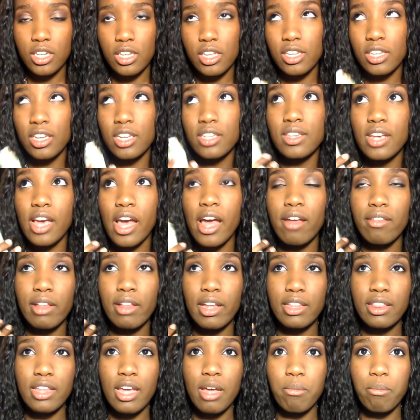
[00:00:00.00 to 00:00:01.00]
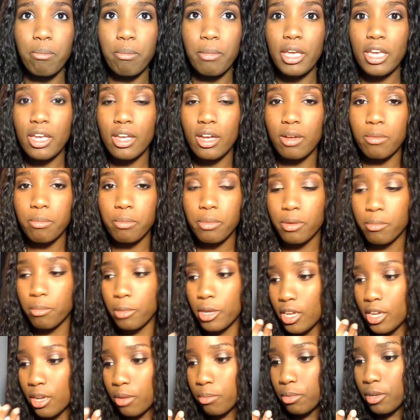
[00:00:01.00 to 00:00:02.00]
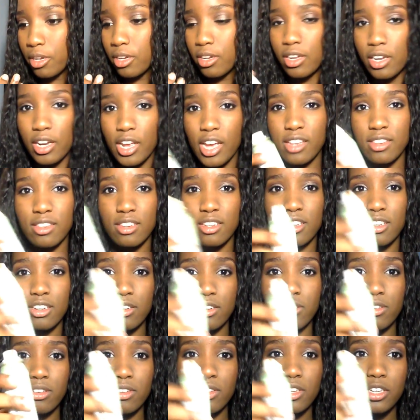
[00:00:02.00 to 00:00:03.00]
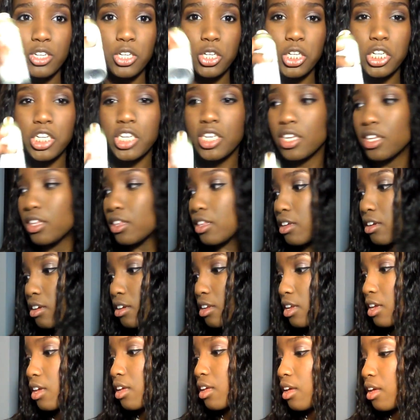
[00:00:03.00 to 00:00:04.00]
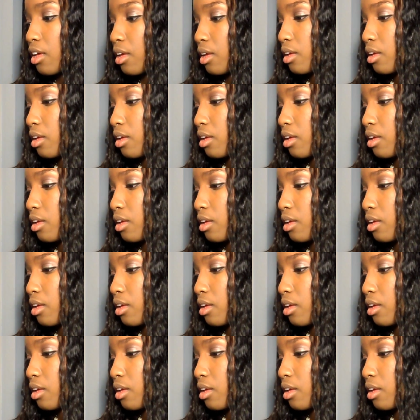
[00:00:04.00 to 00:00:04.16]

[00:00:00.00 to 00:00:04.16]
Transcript: It doesn't have like that makeup look, and it has a little shaky thing in it.